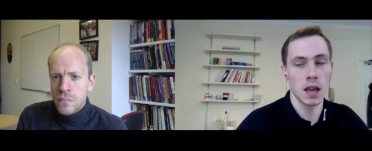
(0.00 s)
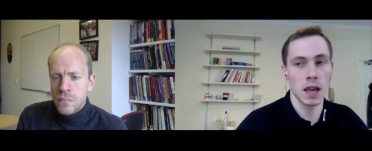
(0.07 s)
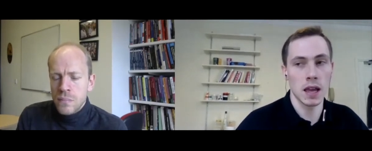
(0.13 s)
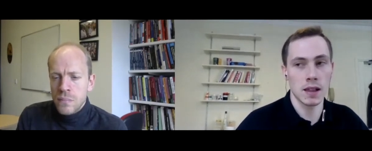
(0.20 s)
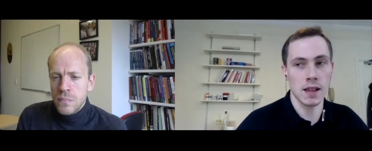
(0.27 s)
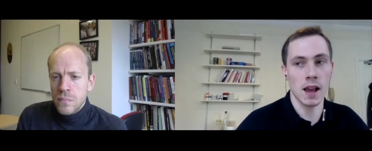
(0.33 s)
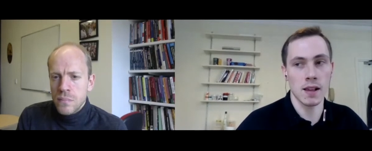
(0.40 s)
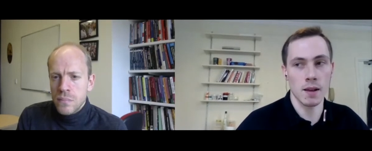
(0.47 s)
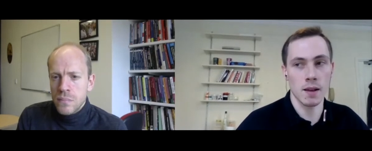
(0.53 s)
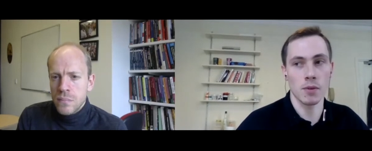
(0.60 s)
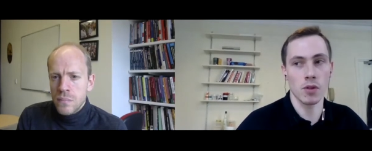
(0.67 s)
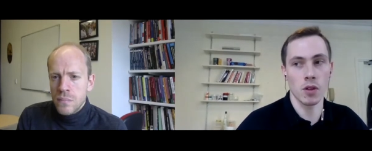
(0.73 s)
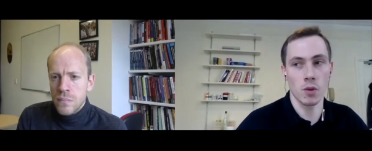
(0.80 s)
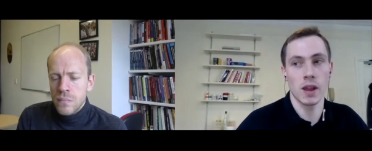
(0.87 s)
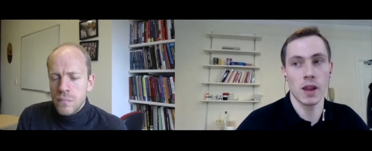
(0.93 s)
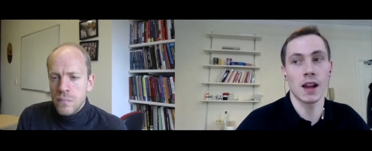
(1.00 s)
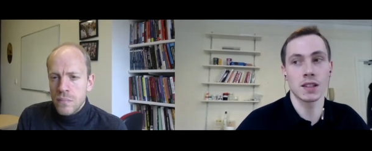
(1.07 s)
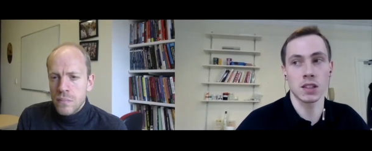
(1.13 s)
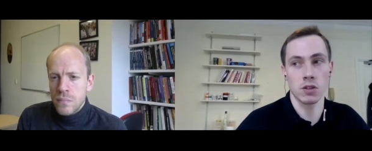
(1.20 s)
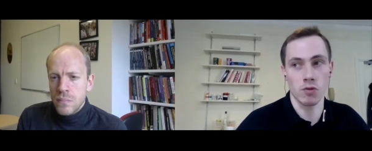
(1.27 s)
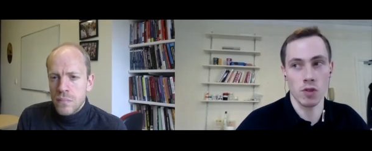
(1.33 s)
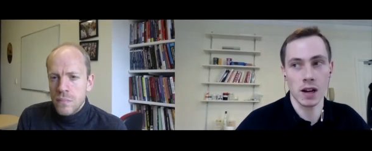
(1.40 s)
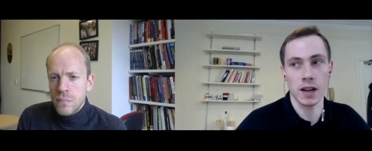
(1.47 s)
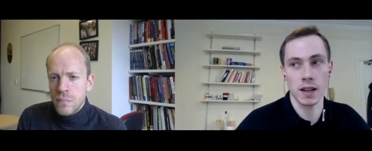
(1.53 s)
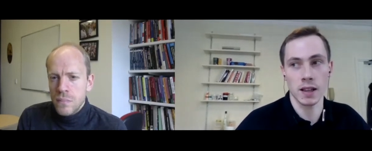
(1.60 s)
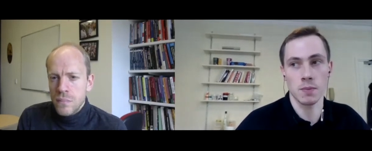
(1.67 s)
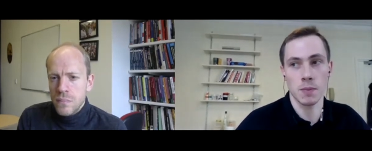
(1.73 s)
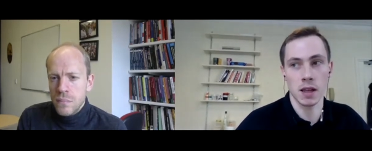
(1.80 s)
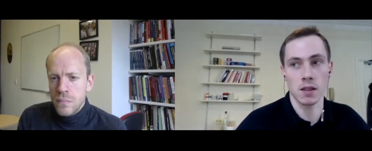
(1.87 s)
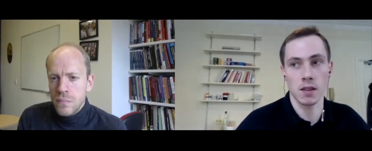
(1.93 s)
Speaker 1: is that something that we actually really need to
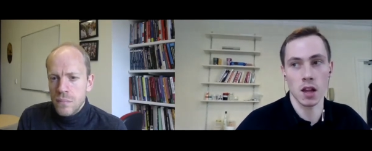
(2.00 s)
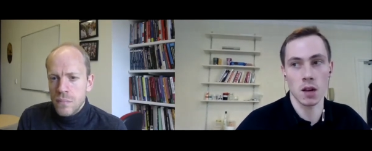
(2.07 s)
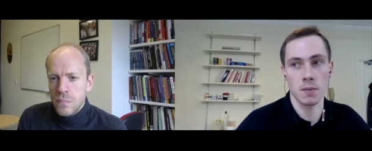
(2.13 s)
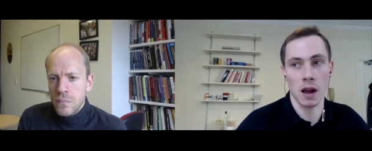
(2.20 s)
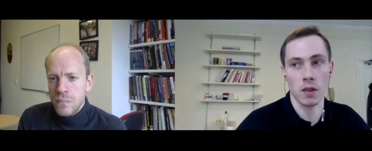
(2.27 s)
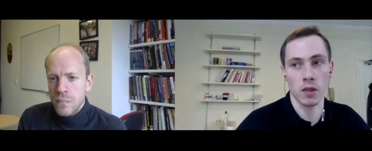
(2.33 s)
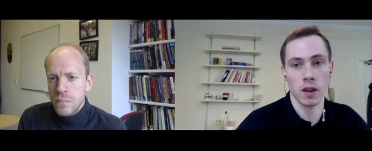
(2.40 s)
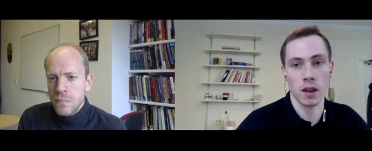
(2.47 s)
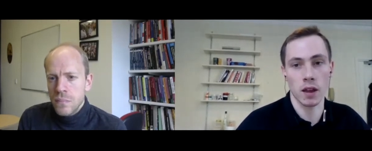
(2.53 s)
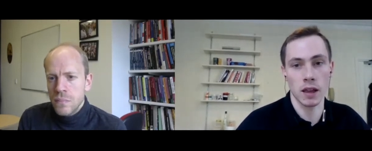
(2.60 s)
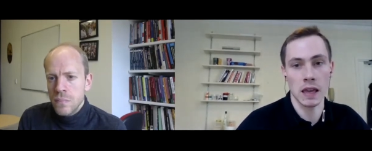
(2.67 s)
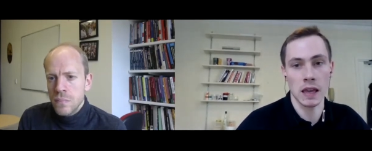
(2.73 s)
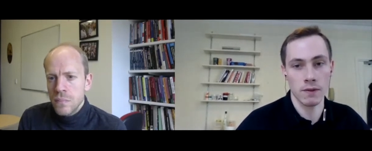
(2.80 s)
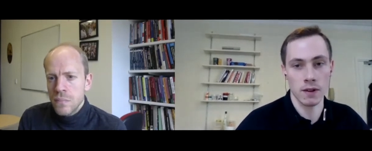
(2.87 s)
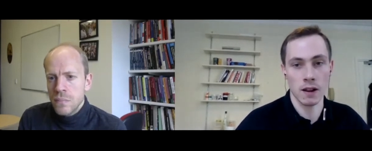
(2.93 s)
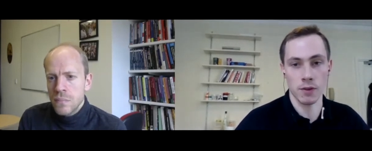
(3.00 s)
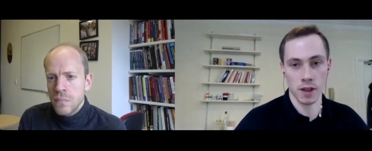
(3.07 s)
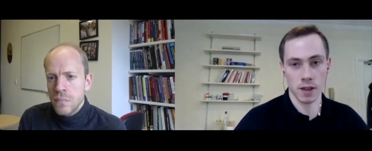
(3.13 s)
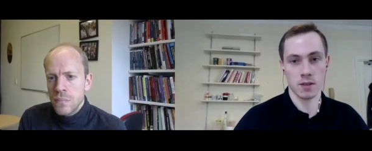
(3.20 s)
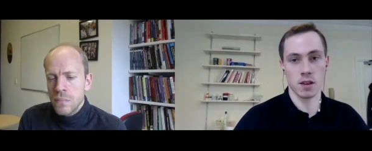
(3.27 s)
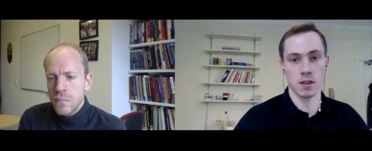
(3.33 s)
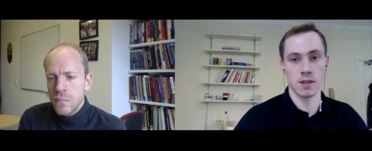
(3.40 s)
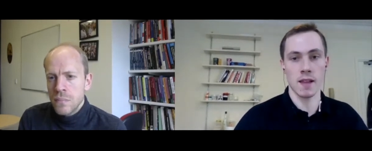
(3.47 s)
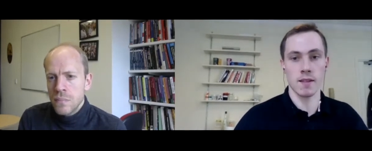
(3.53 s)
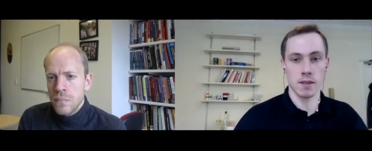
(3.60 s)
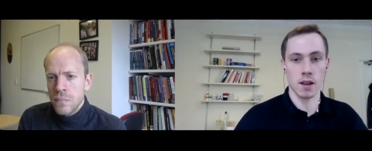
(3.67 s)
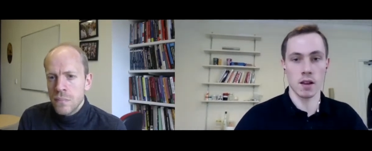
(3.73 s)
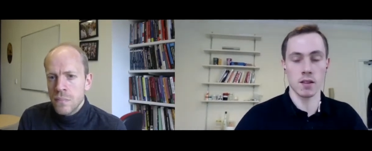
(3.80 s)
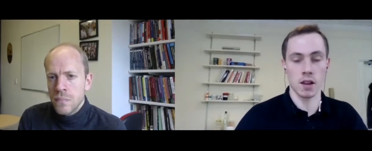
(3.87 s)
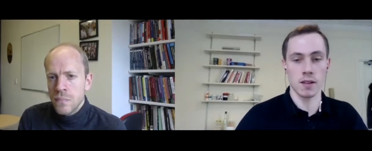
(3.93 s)
be concerned about? That even if this just turns
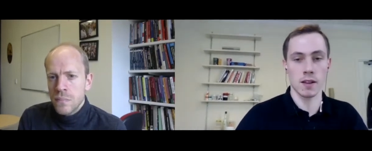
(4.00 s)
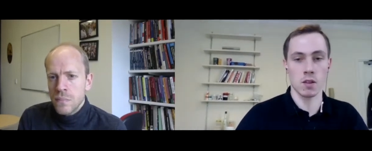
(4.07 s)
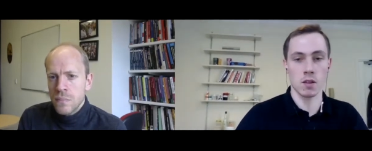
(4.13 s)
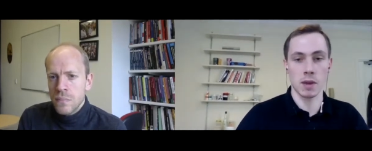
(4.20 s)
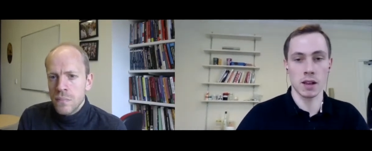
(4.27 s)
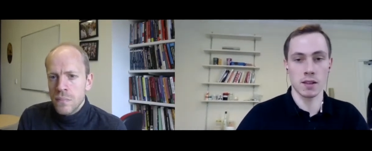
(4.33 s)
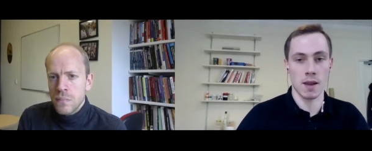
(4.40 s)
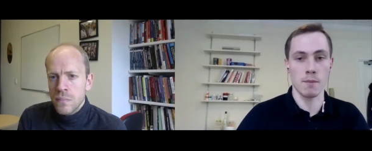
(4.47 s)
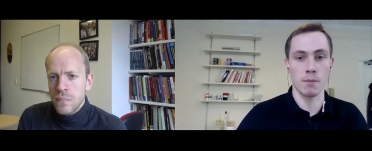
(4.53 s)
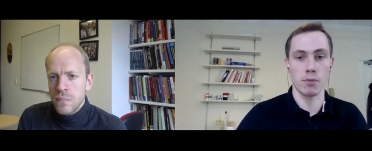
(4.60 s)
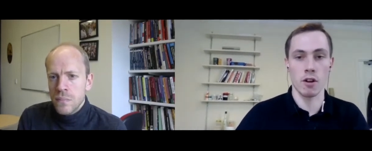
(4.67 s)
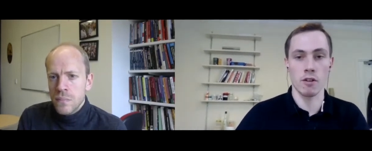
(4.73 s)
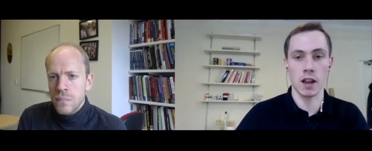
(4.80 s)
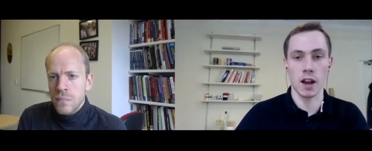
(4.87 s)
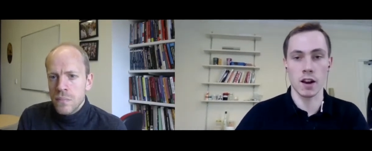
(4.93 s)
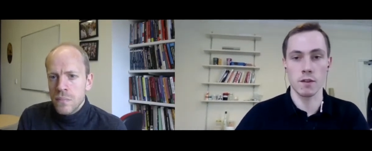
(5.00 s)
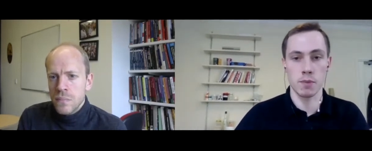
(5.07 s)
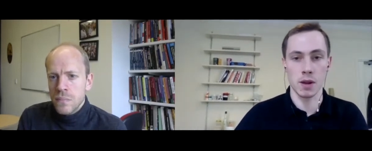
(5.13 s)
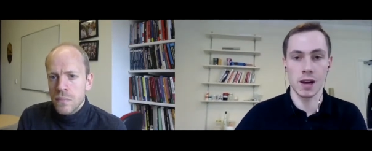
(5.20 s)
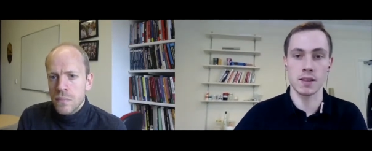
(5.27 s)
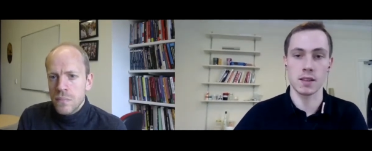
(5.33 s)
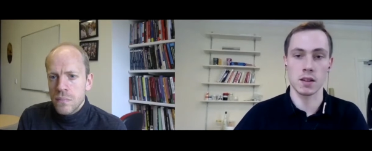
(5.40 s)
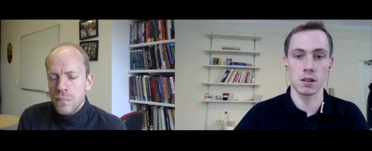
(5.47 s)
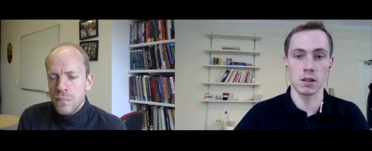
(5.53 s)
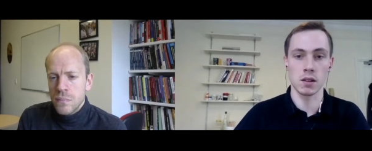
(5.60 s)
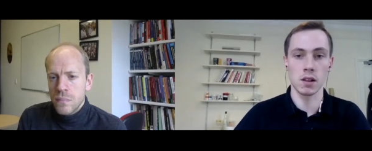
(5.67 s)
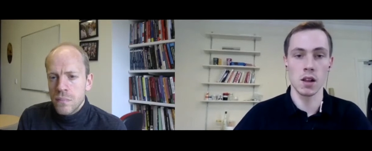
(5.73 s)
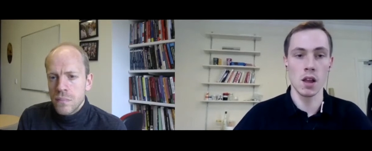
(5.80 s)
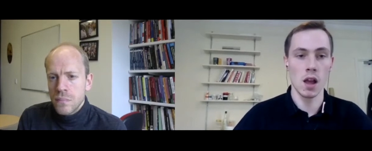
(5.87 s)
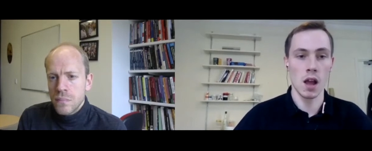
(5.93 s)
out, turns out to be a temporary kind of political
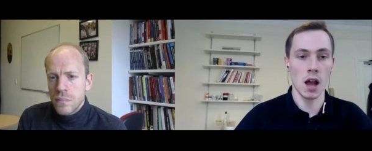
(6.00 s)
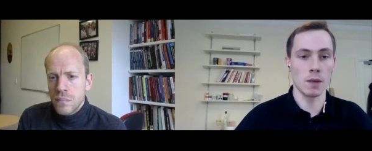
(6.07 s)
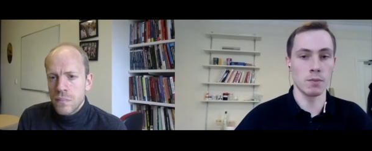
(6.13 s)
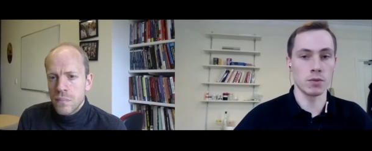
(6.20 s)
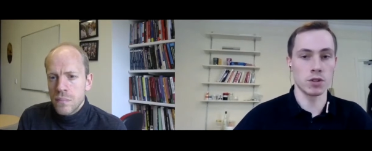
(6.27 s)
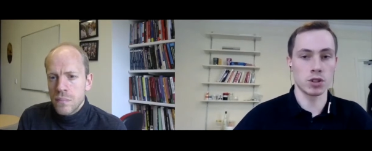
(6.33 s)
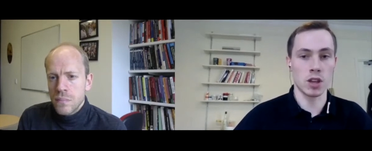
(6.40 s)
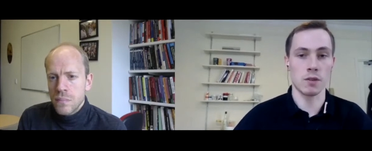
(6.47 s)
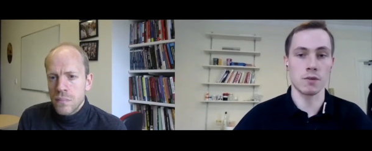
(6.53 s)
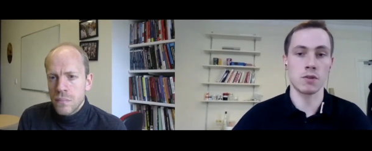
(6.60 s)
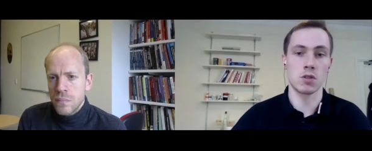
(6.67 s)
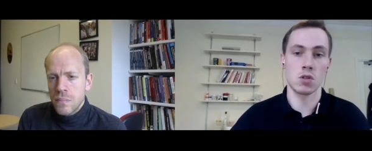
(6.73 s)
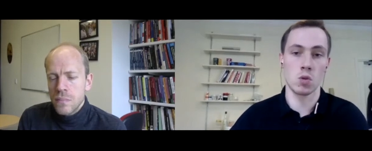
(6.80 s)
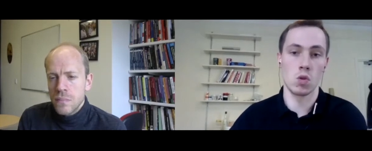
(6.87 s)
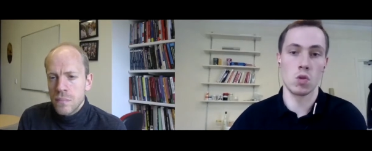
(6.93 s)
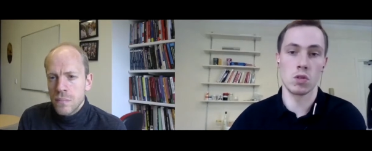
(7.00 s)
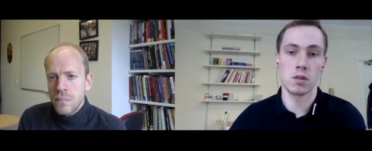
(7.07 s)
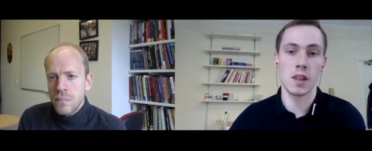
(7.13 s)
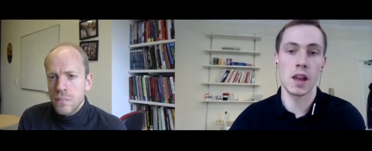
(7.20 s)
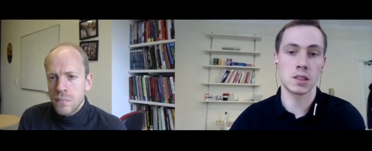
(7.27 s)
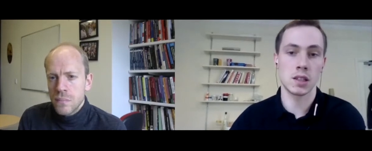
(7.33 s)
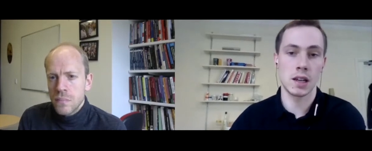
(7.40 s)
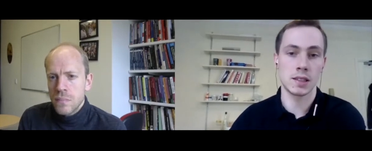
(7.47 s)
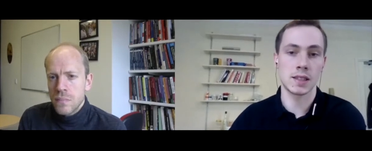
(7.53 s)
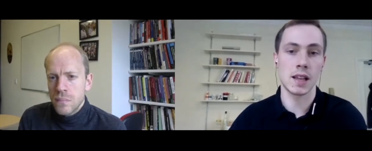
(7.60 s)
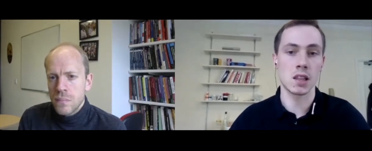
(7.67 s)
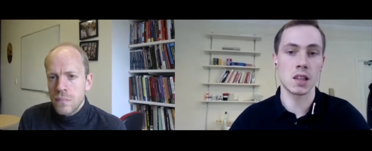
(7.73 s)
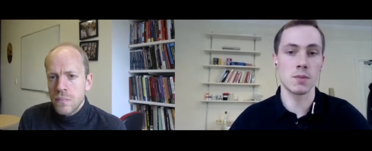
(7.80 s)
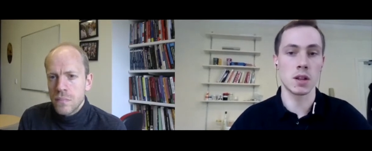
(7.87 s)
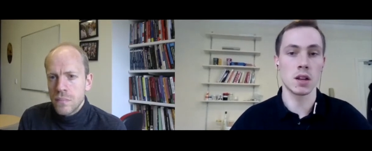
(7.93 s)
um, shift towards nationalist
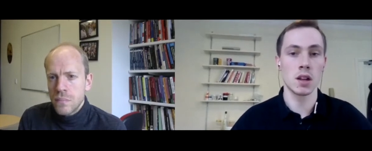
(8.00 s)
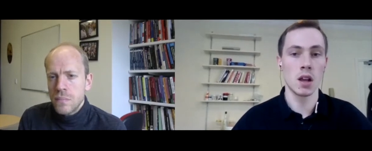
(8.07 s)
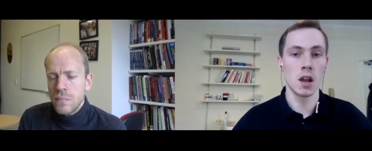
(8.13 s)
sentiment,